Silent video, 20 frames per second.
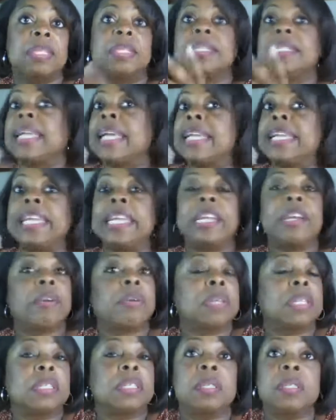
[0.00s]
Stay
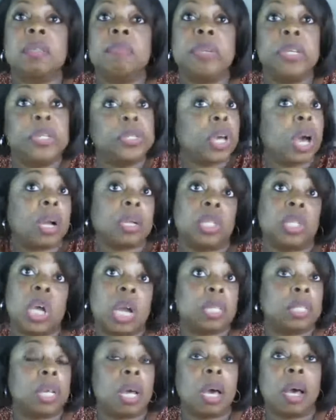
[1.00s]
here. Listen to me
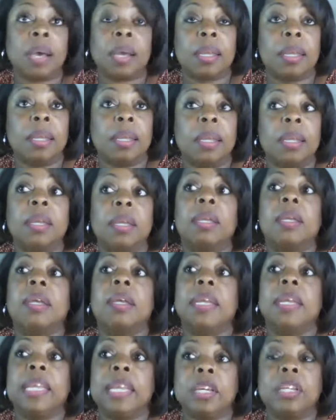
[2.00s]
talk.
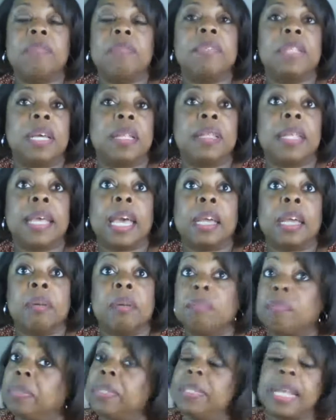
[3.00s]
He could have done
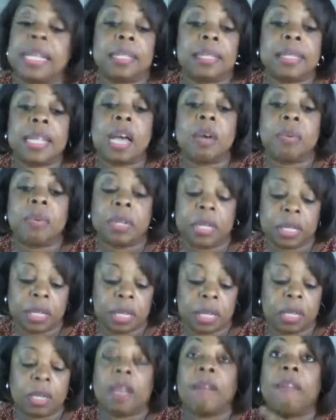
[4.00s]
that, but that's not what he
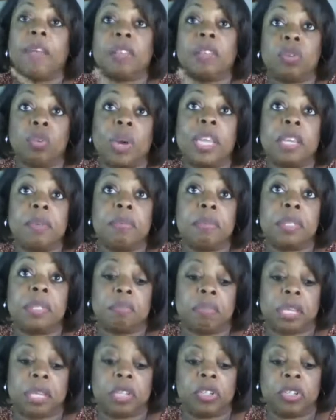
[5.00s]
did. And that's why he was
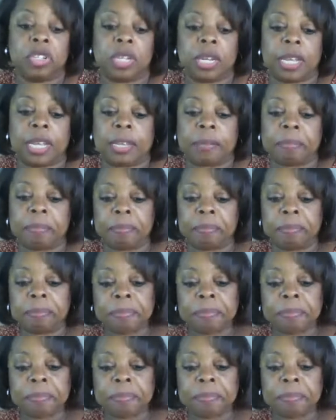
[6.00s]
impeached today.